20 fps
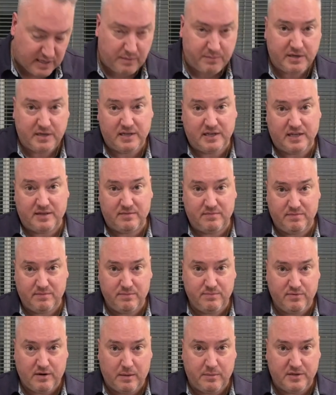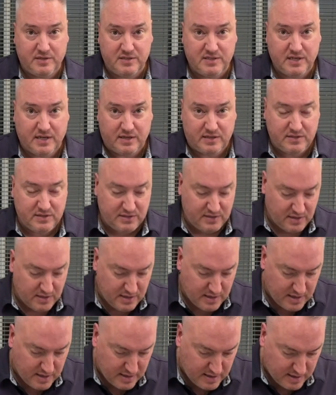I'm going to get probably 6
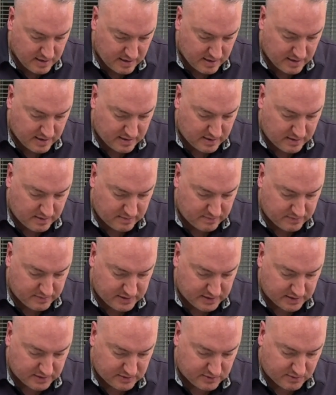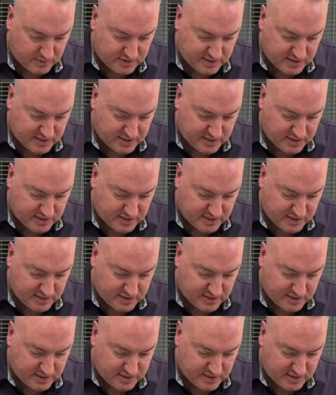or